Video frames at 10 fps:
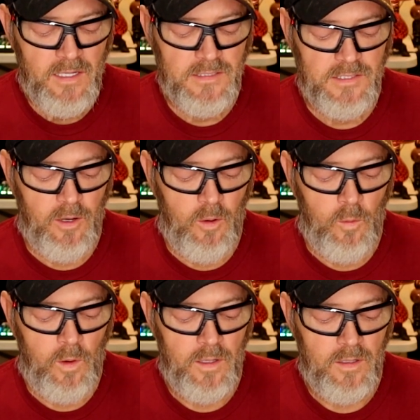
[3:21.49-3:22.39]

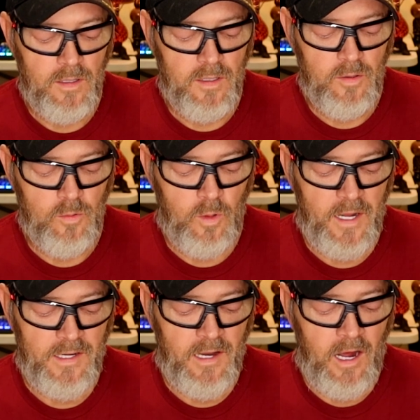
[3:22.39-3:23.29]
So
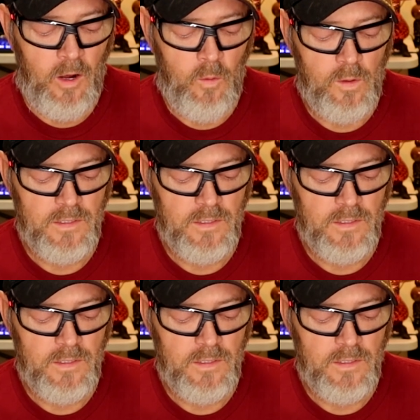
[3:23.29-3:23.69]
right now,